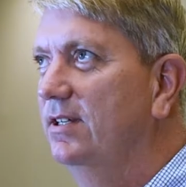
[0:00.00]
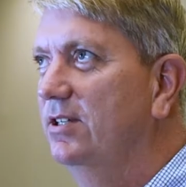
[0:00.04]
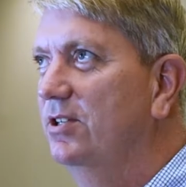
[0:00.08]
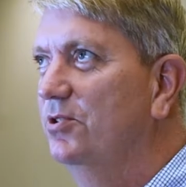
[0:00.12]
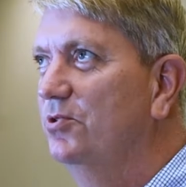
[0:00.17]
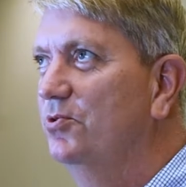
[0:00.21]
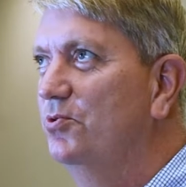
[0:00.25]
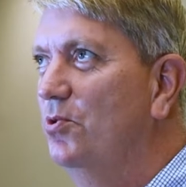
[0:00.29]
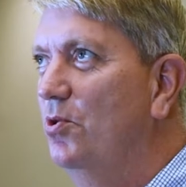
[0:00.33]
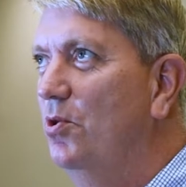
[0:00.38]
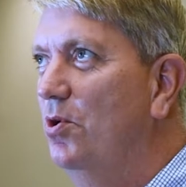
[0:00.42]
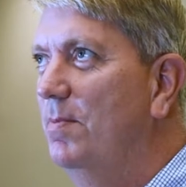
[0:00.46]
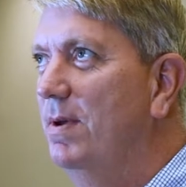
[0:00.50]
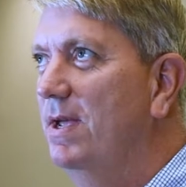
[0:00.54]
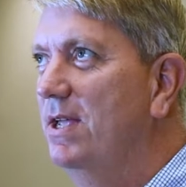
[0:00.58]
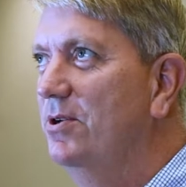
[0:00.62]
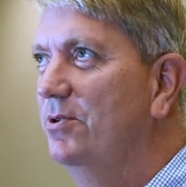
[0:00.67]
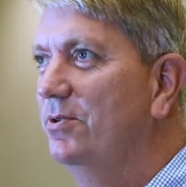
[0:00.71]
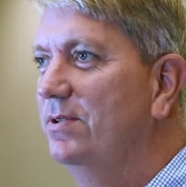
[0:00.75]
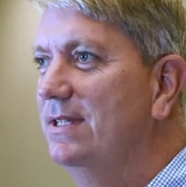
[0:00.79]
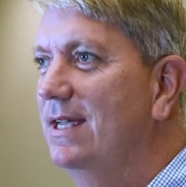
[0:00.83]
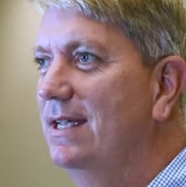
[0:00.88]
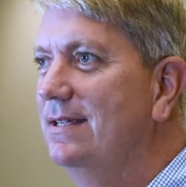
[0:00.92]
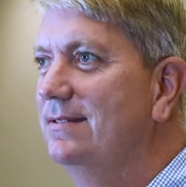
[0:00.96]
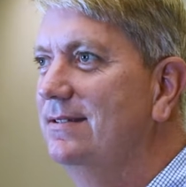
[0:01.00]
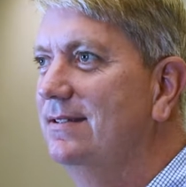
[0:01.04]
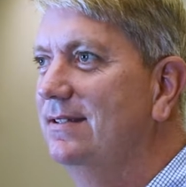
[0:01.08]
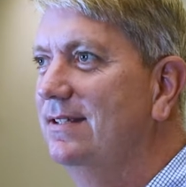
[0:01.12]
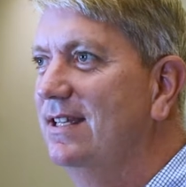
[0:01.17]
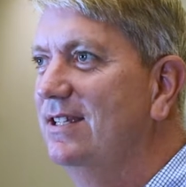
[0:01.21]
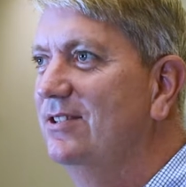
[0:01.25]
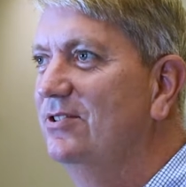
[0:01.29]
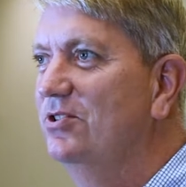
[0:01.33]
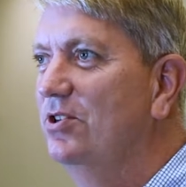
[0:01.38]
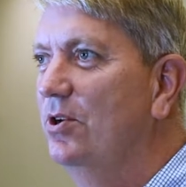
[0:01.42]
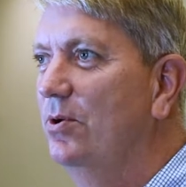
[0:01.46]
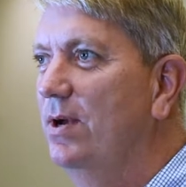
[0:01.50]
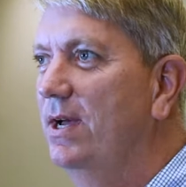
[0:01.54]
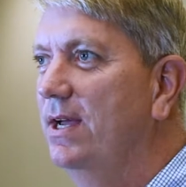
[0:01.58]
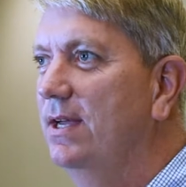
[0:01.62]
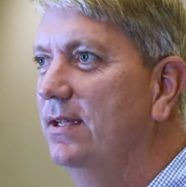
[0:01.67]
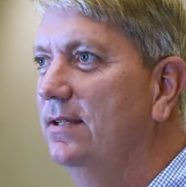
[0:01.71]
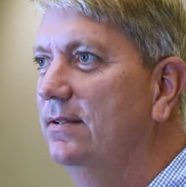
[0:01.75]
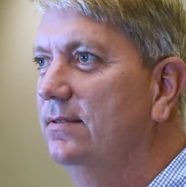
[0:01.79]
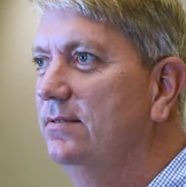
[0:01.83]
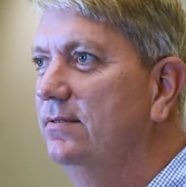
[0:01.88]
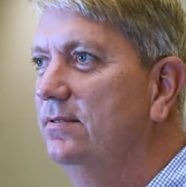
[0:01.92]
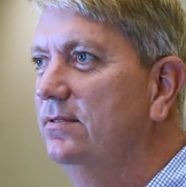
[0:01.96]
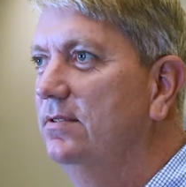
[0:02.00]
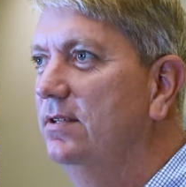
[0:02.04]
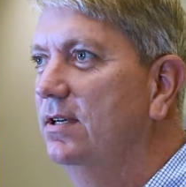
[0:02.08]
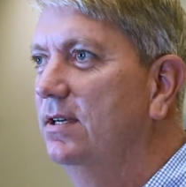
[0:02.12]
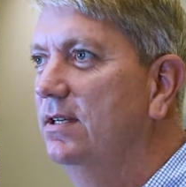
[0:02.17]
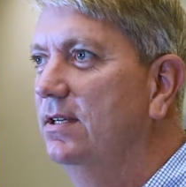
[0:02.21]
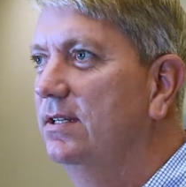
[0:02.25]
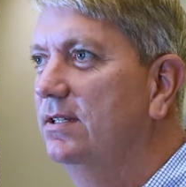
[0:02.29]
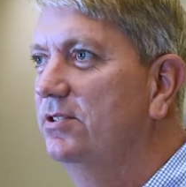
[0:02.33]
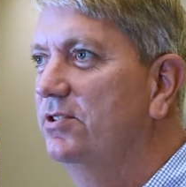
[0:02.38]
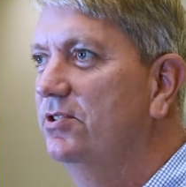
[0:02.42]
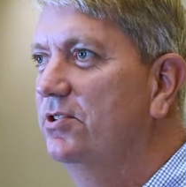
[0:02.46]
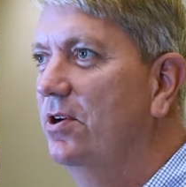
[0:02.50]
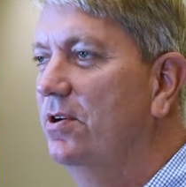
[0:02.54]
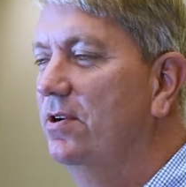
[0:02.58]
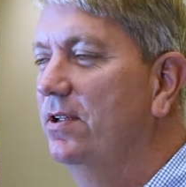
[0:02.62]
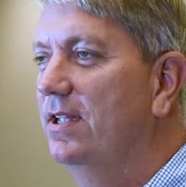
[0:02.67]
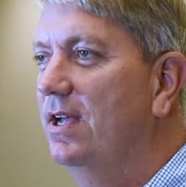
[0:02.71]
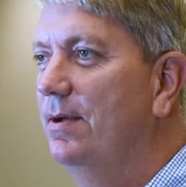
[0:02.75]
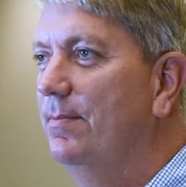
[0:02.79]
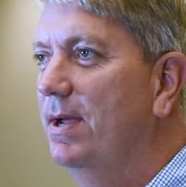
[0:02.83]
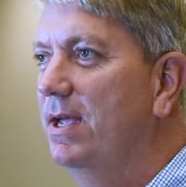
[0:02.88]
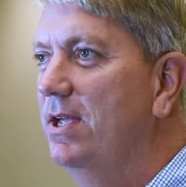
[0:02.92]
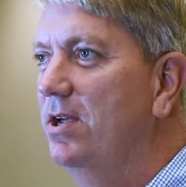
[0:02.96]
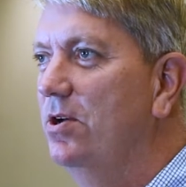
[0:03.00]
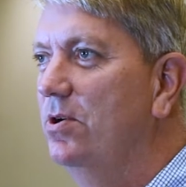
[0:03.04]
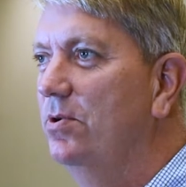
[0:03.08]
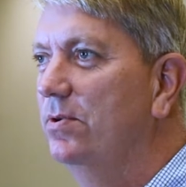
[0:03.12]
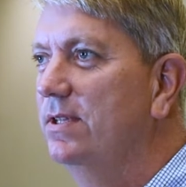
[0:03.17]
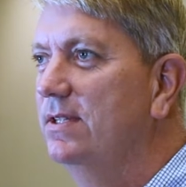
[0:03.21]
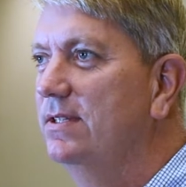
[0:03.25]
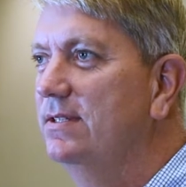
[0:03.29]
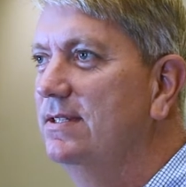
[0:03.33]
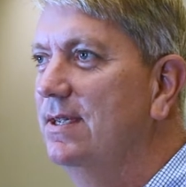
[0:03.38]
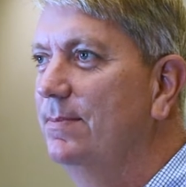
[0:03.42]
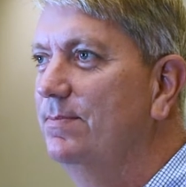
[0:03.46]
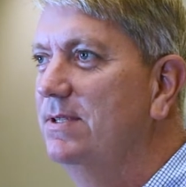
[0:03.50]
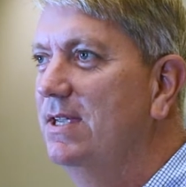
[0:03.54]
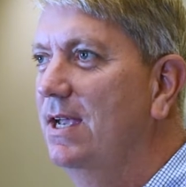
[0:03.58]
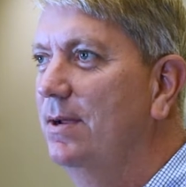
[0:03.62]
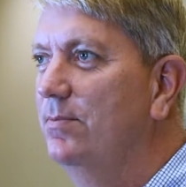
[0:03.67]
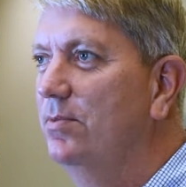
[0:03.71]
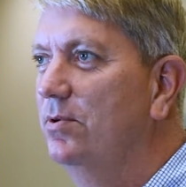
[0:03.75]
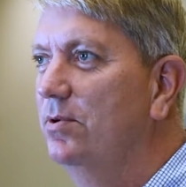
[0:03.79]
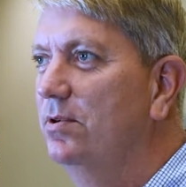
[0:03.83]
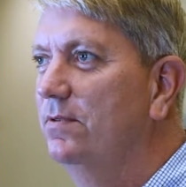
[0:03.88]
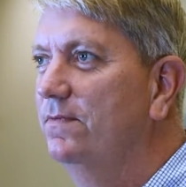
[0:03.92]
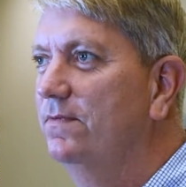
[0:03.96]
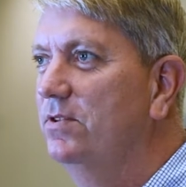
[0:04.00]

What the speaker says: control my own destiny. So I started on my own in September of